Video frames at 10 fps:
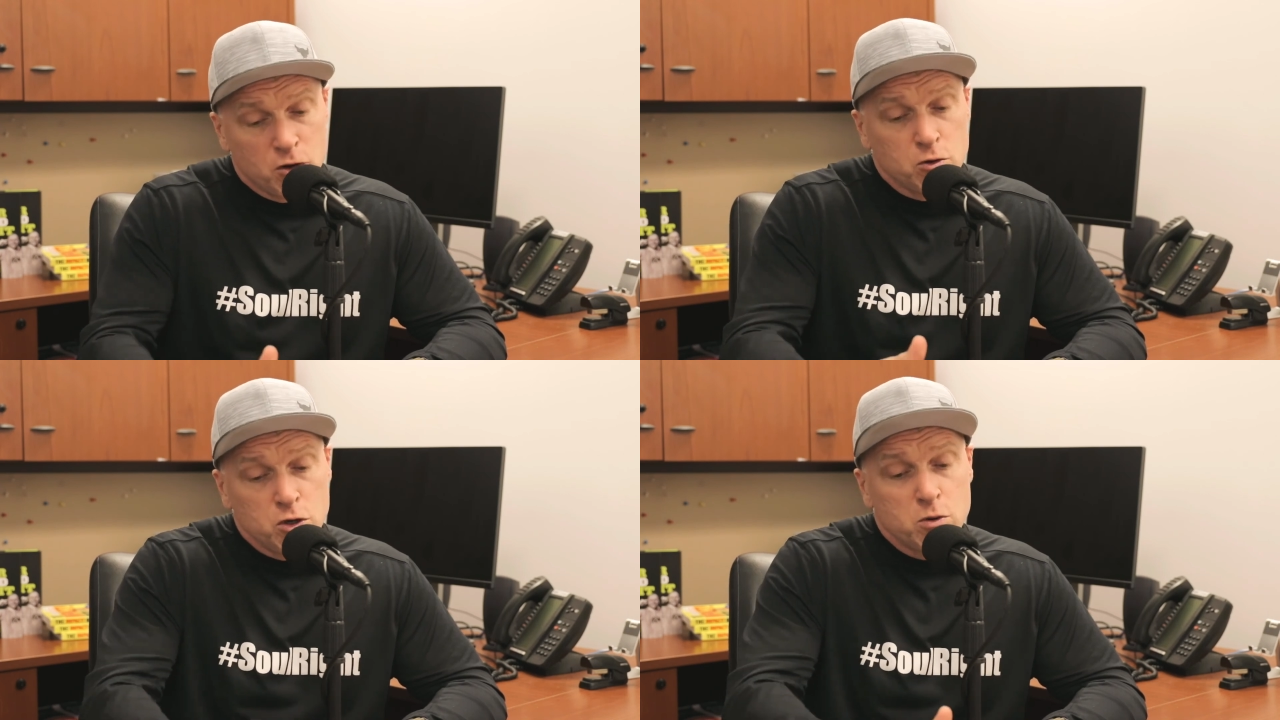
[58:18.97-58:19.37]

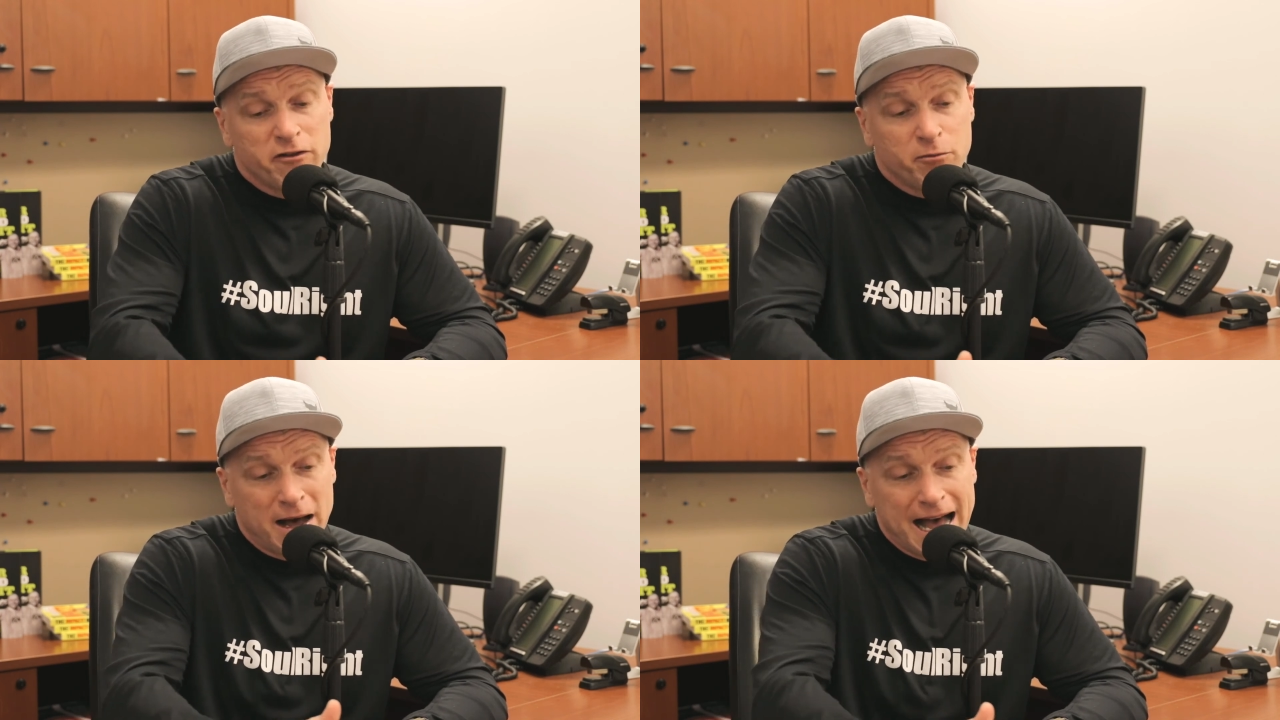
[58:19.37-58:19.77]
who you
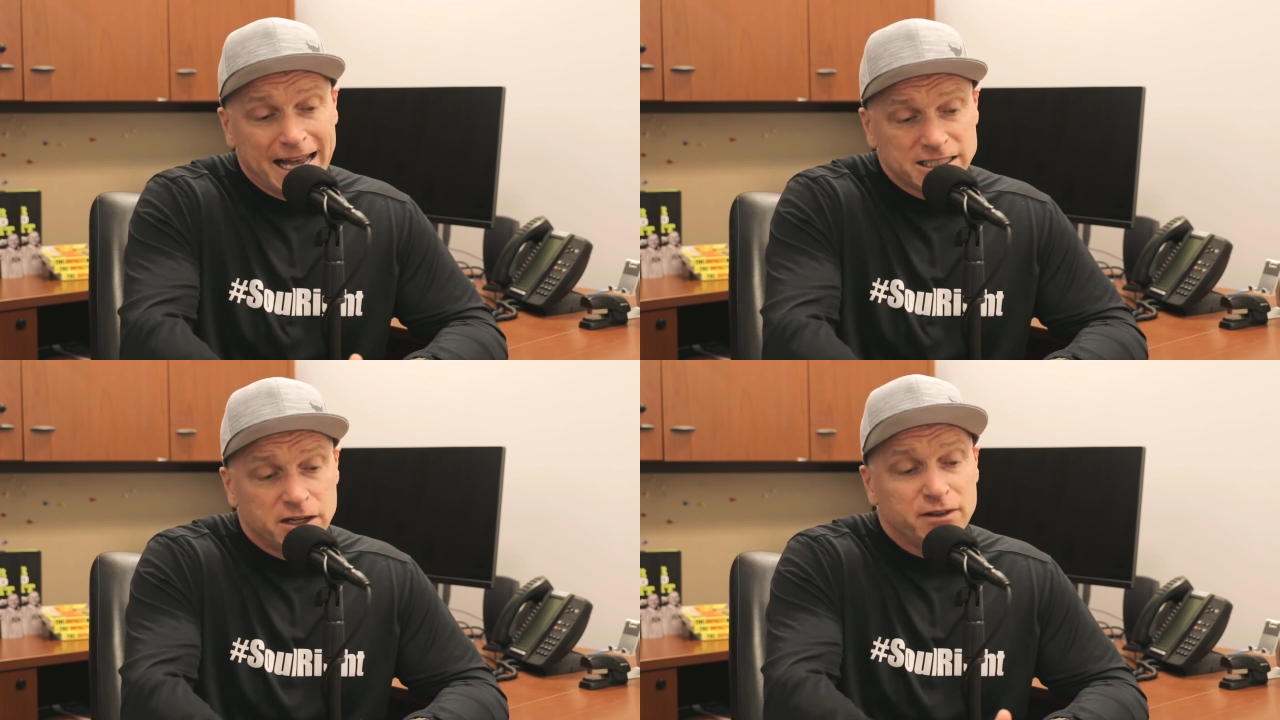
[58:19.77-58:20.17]
have
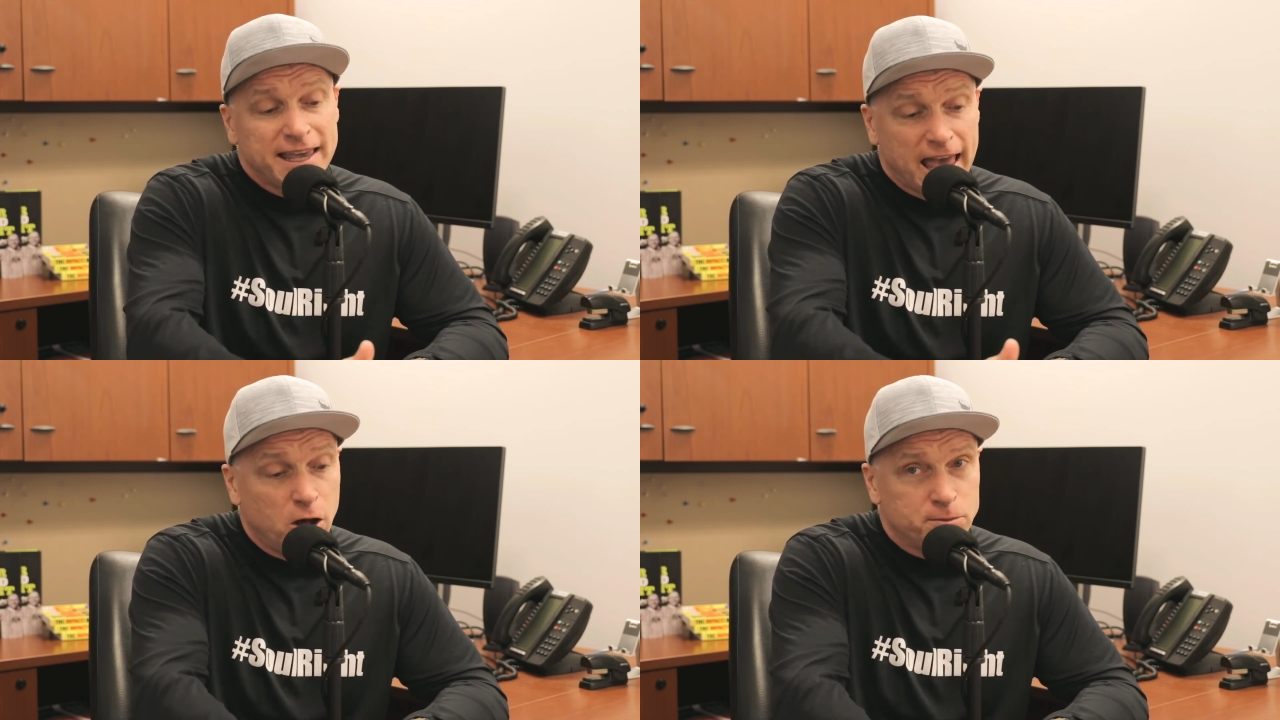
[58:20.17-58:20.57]
positively
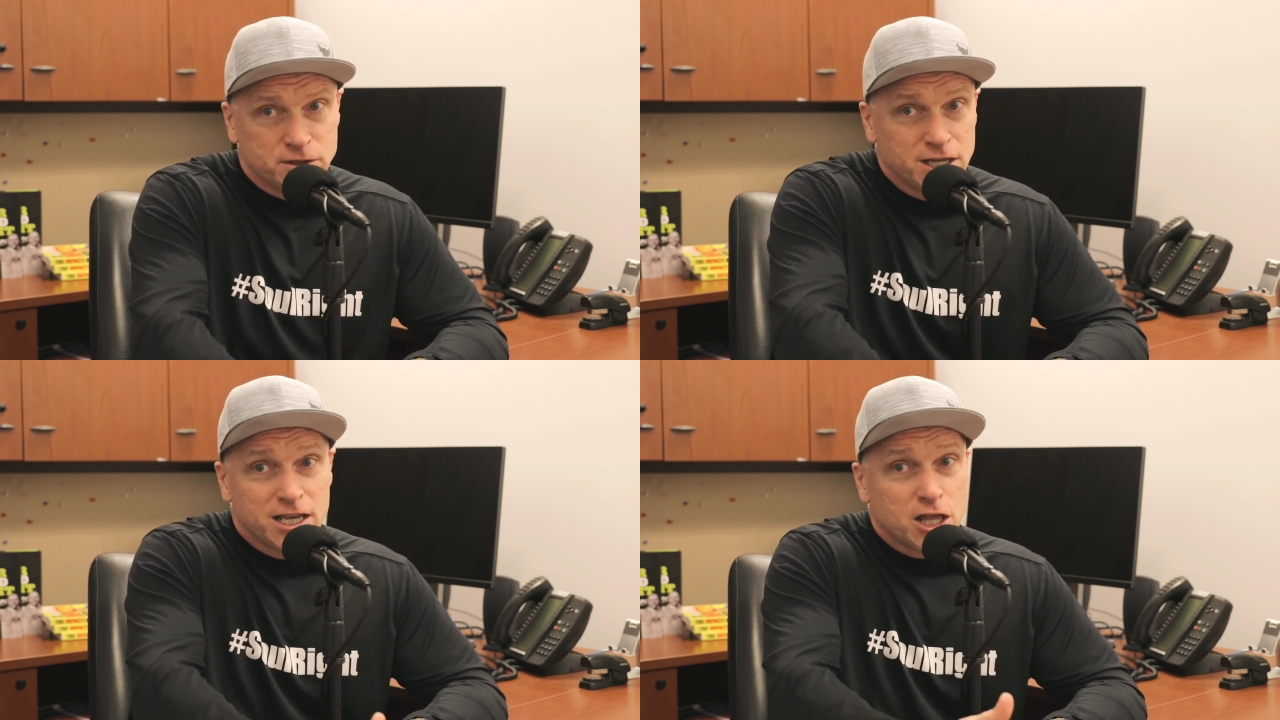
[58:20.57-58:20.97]

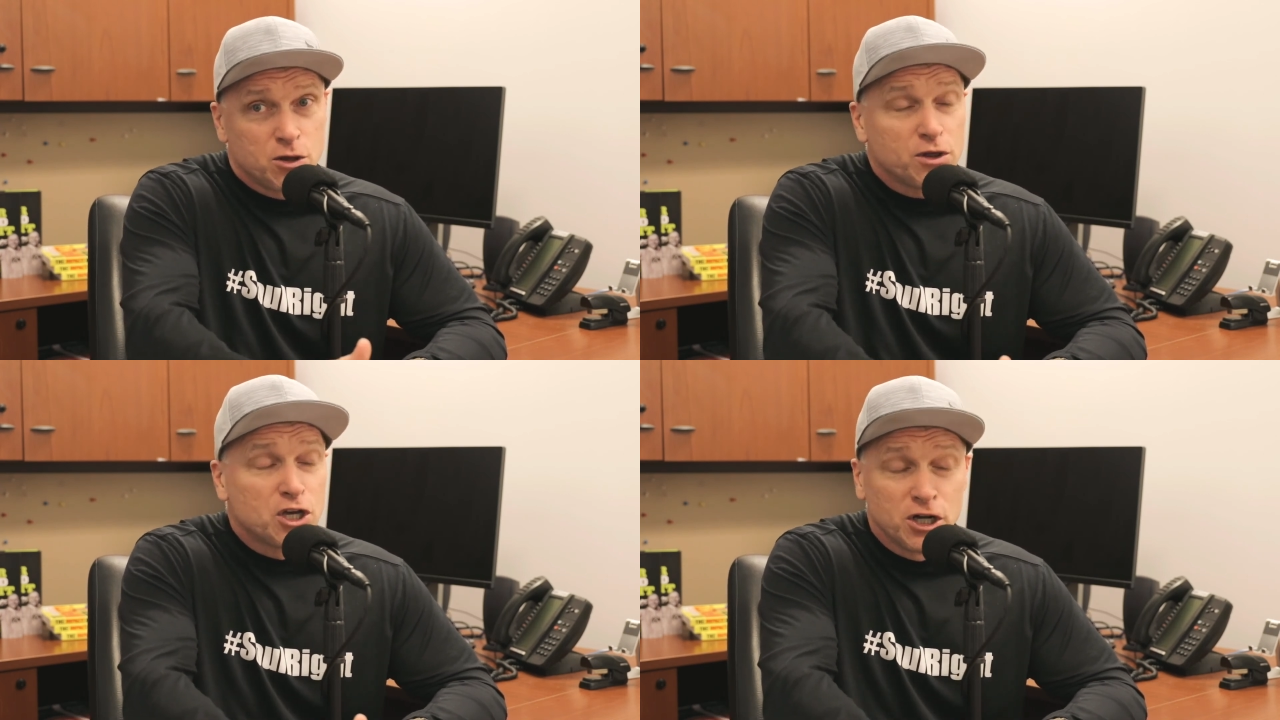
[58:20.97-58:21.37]
helped
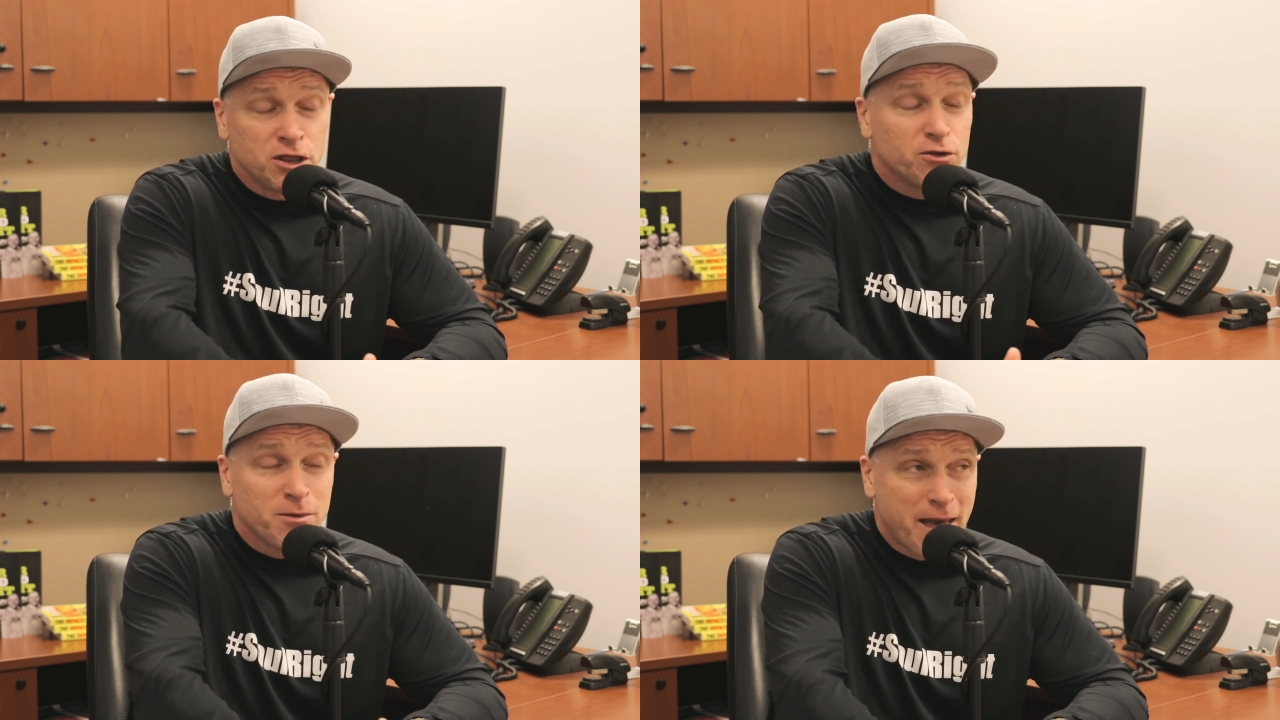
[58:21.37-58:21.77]
through the good
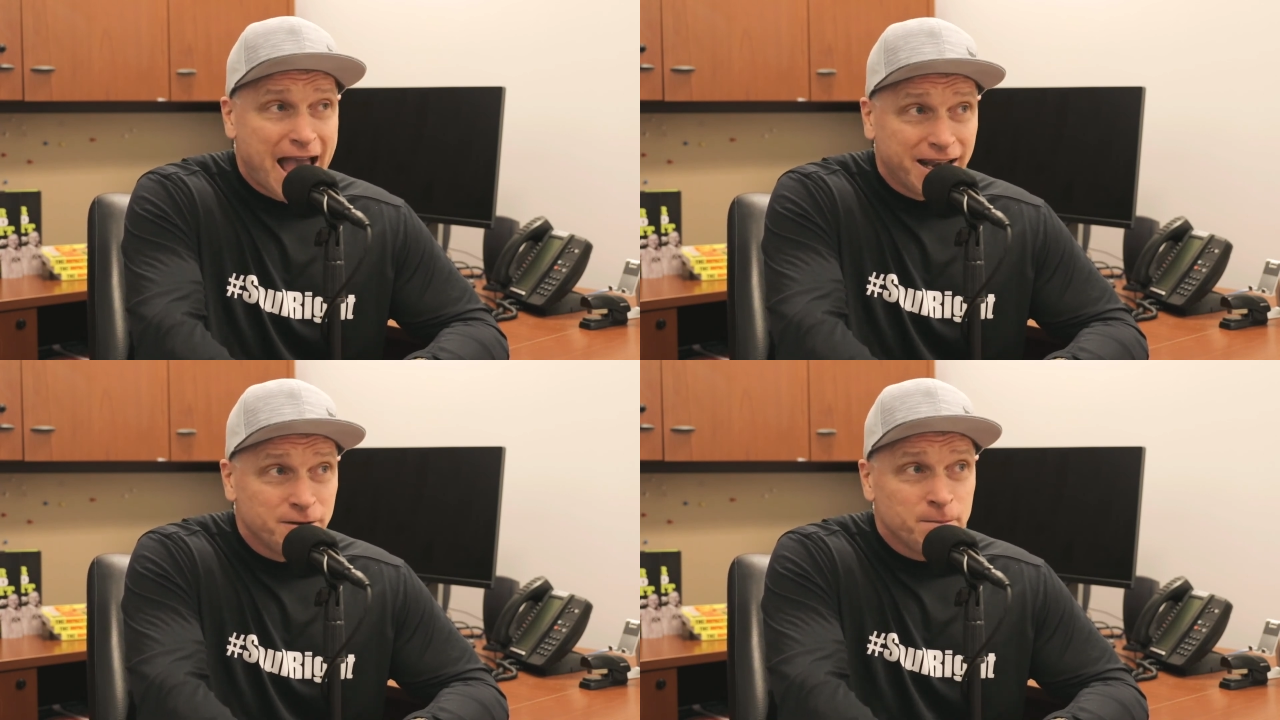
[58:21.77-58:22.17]
and through the
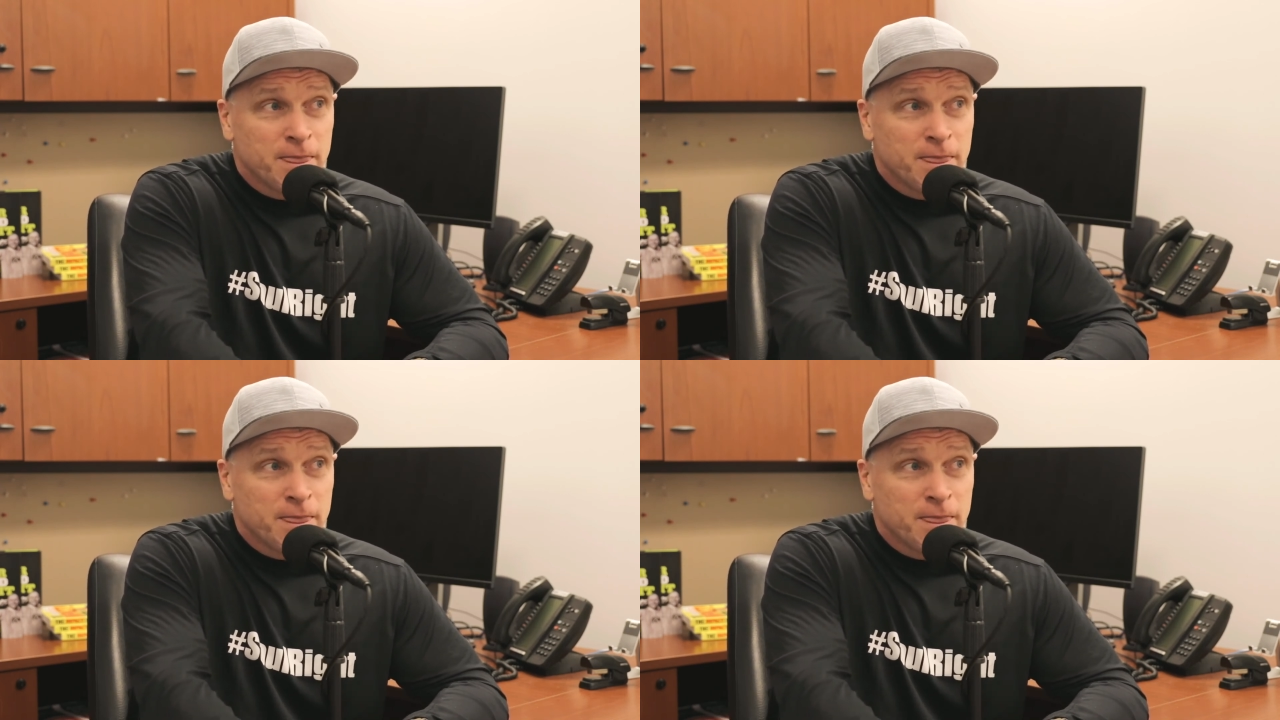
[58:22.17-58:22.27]
bad,